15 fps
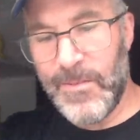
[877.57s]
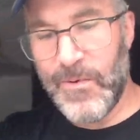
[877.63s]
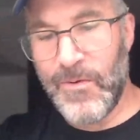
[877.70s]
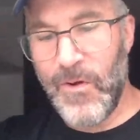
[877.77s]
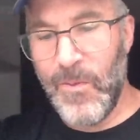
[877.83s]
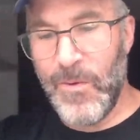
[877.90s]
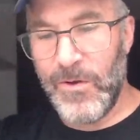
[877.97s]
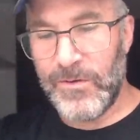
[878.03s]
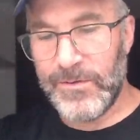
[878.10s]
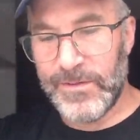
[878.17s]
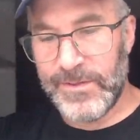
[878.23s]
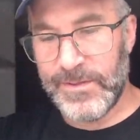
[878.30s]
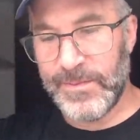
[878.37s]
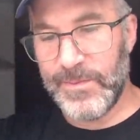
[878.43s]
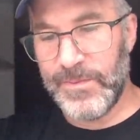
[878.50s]

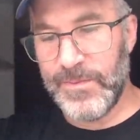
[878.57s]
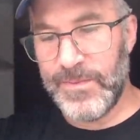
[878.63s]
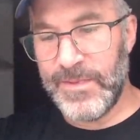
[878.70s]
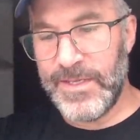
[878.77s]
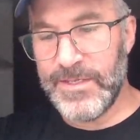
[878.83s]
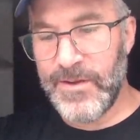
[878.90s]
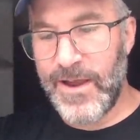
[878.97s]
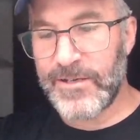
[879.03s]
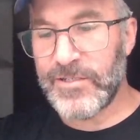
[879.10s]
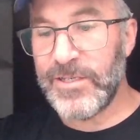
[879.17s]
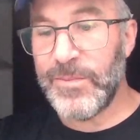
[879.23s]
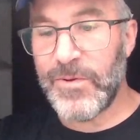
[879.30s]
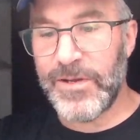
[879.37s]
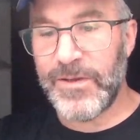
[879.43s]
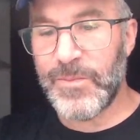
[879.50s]
Promos. These are
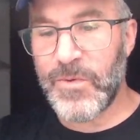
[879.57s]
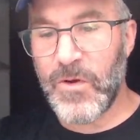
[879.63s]
actually pretty good